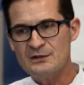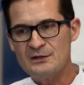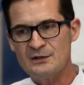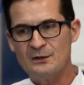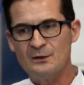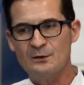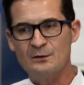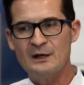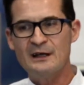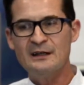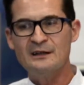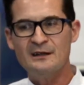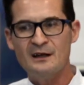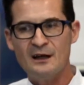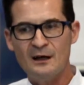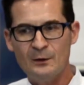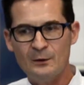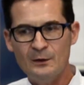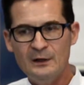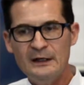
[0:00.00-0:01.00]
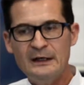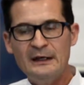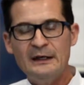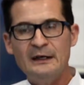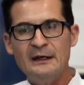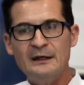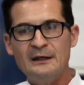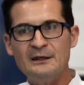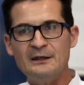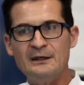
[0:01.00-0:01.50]
So right now,
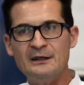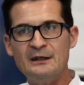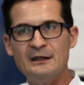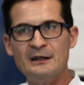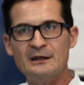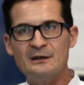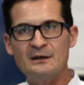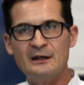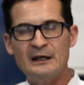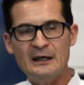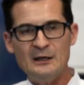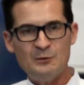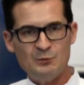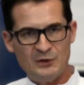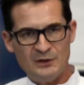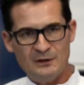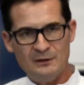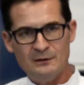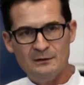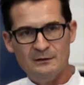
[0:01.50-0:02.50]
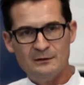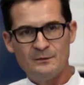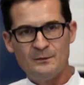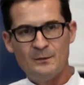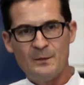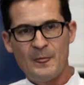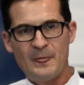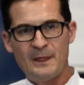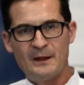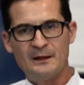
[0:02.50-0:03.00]
they are able
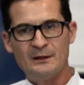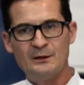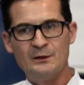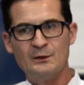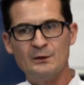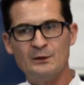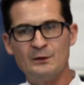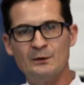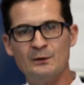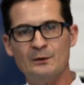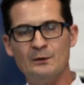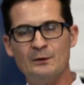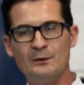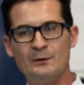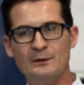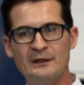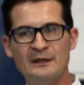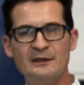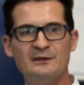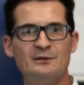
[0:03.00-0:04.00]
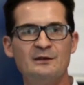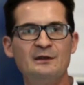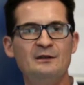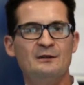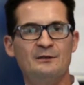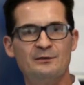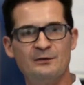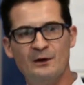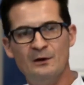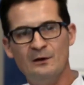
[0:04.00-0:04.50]
to get rid
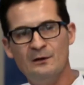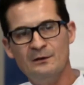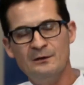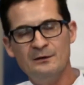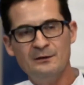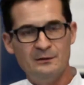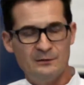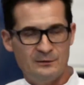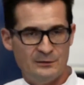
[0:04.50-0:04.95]
of old